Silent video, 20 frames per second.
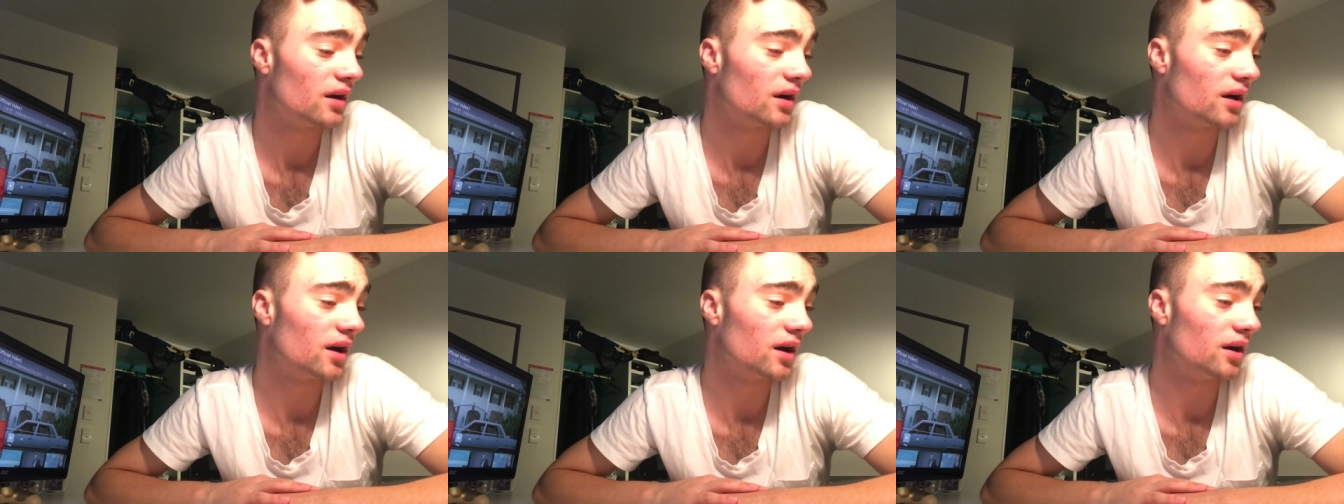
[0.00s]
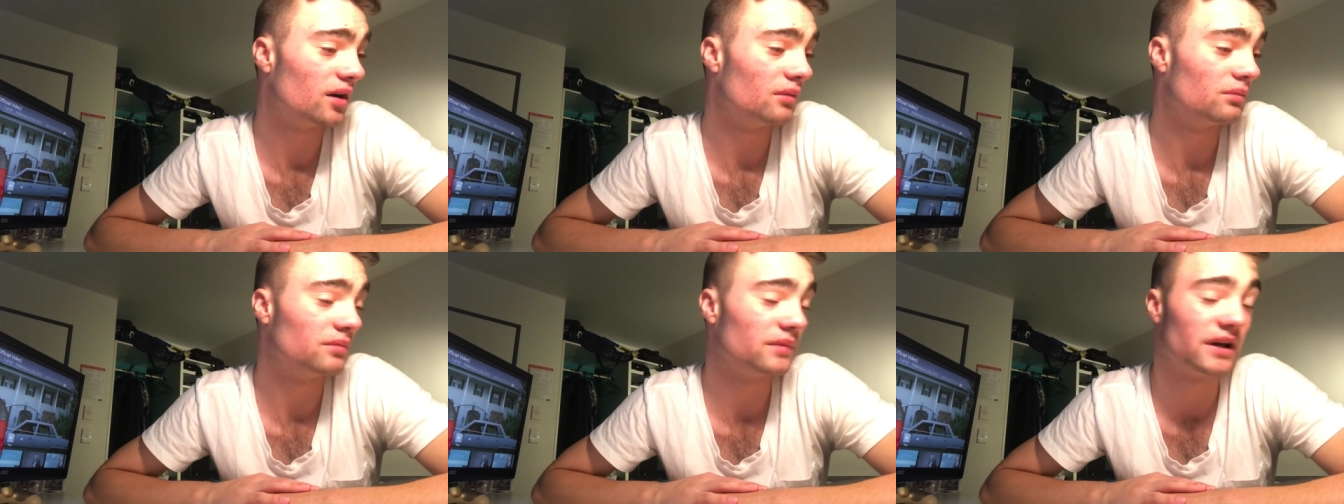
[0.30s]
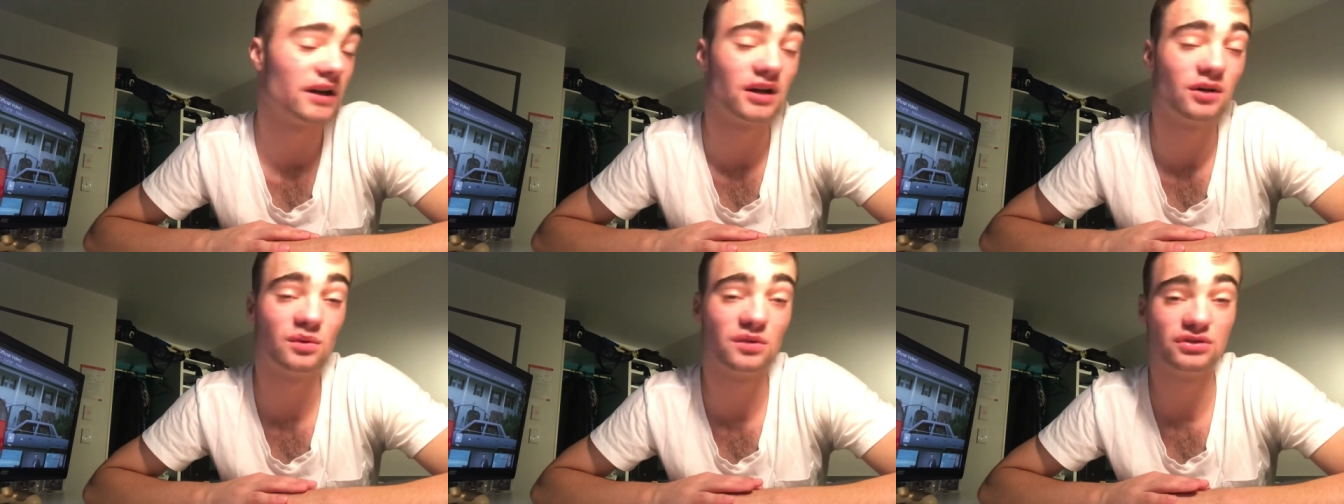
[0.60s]
Um,
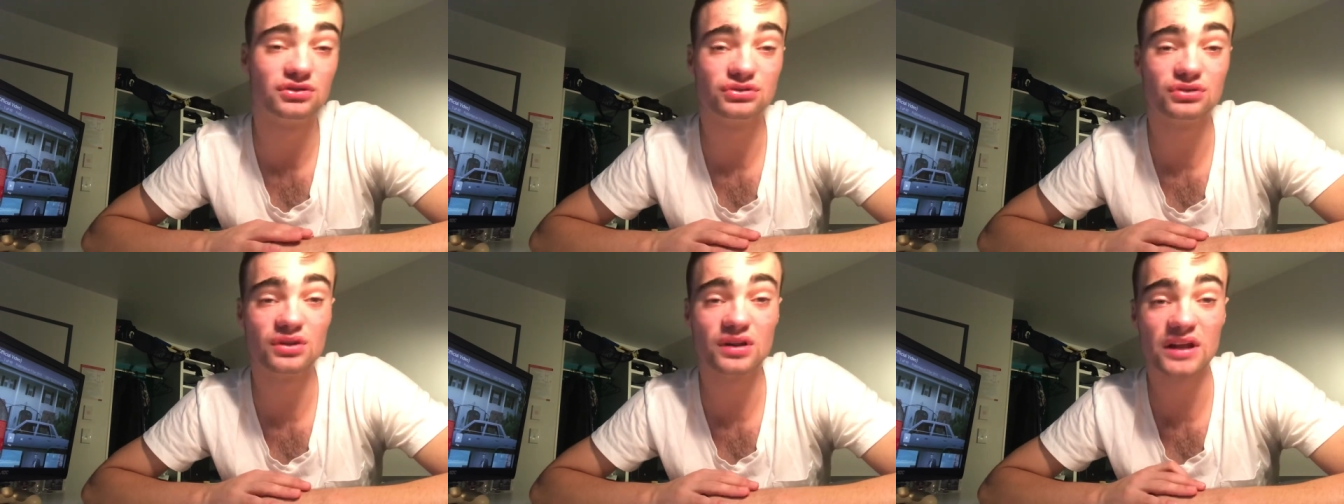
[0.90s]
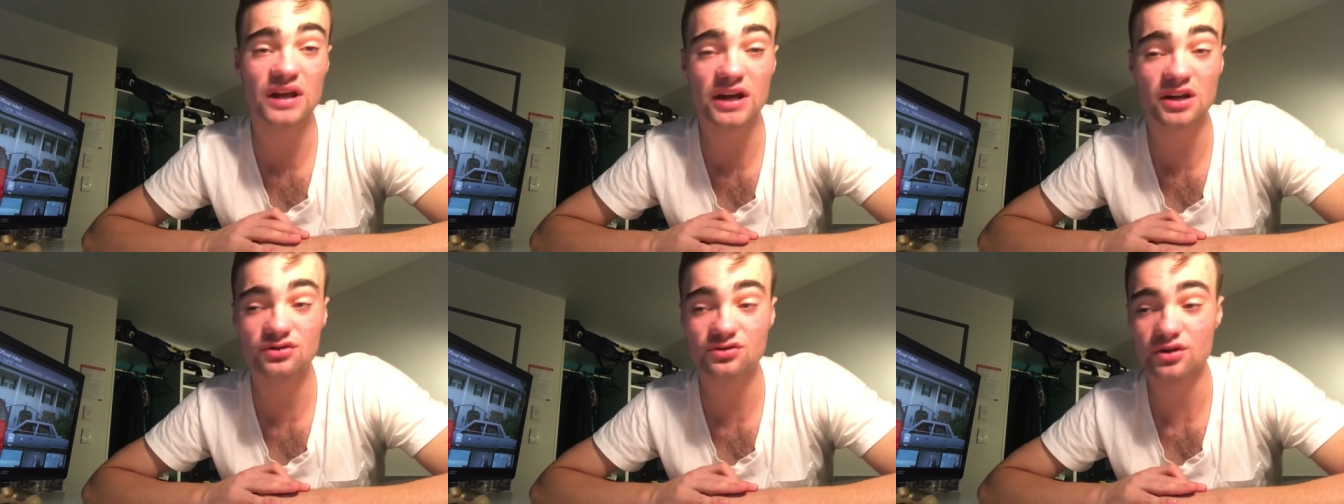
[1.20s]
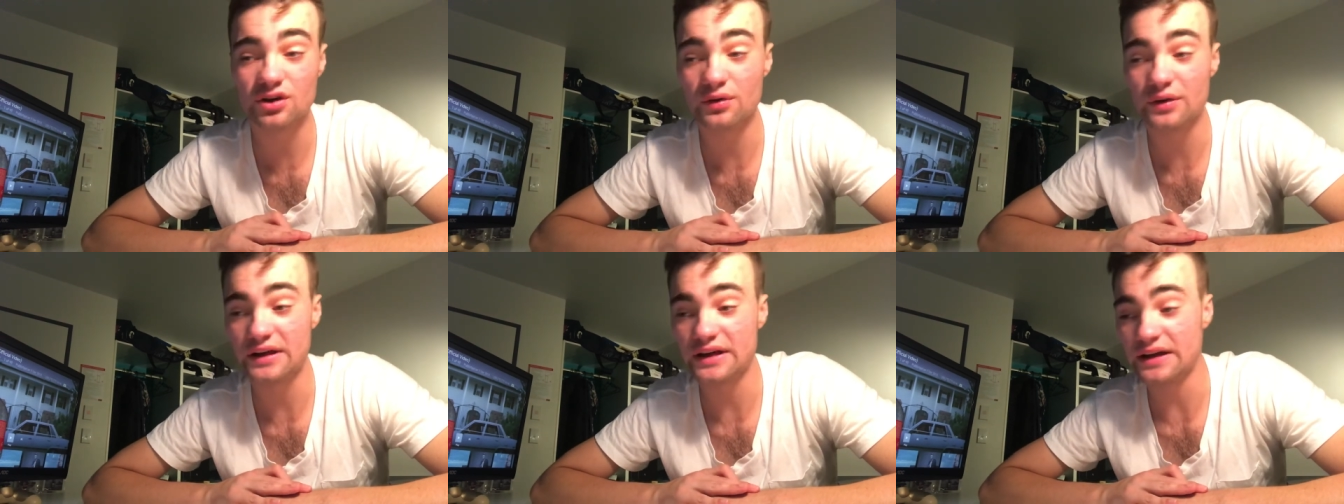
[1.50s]
and then we'll do the
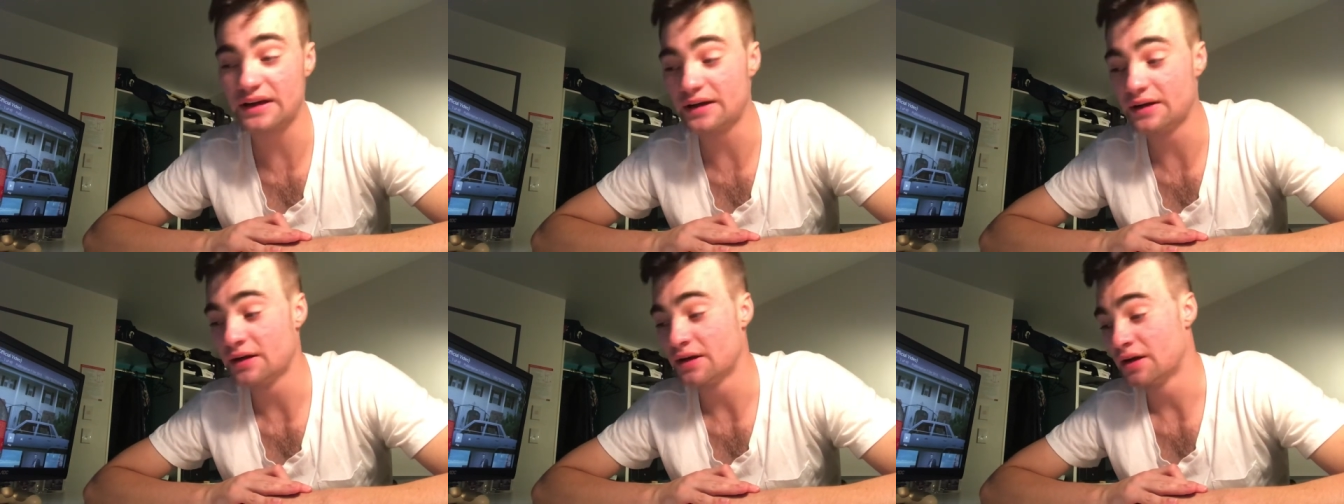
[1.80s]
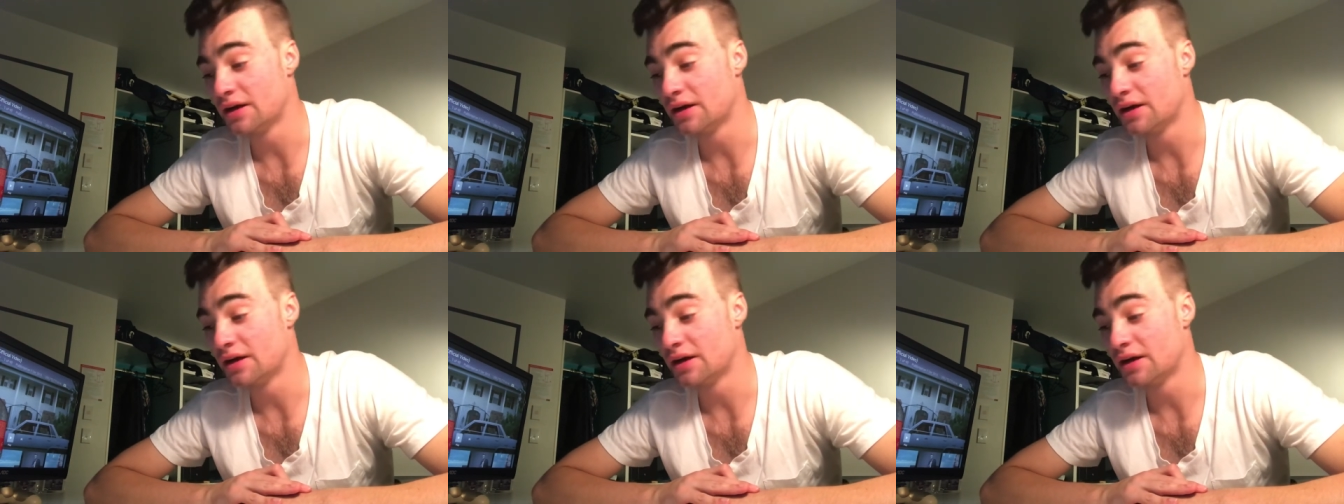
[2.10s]
outro here.